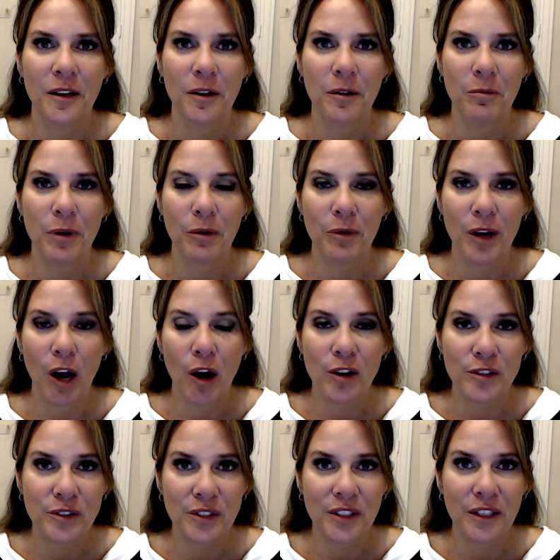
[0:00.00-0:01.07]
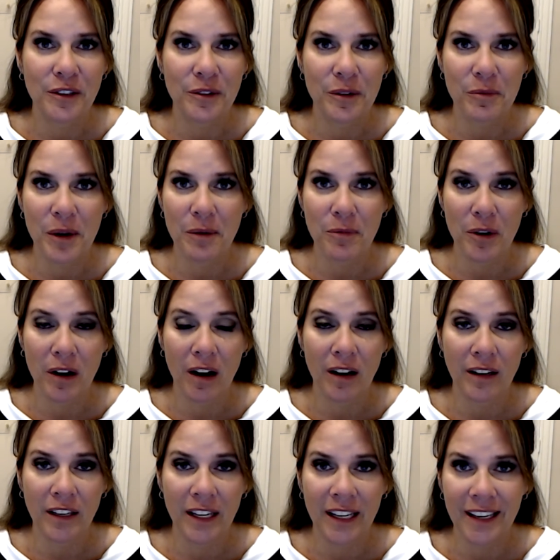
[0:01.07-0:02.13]
But we also need to remember our
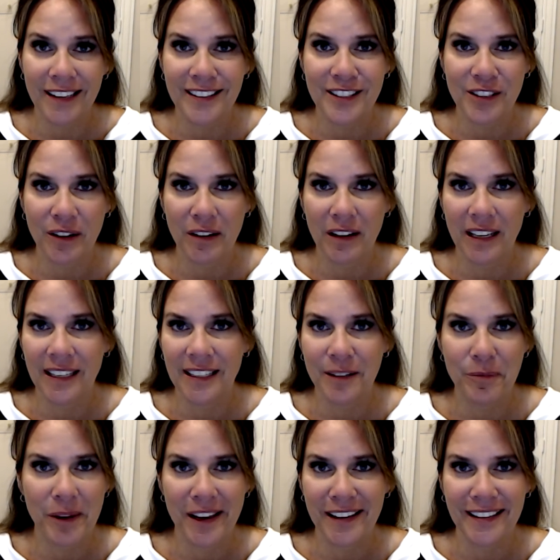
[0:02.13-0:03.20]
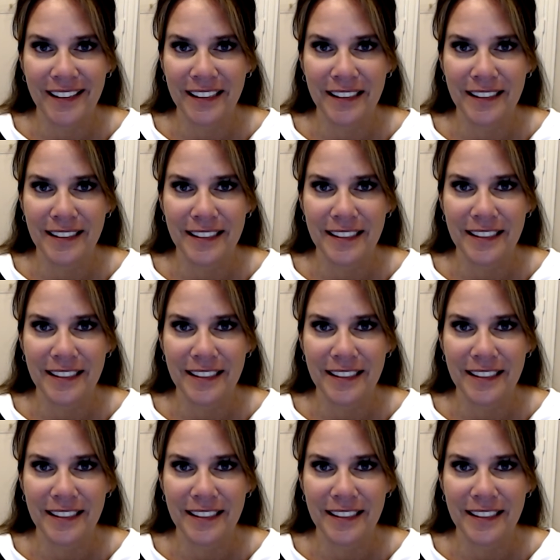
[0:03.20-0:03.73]
kids are independent.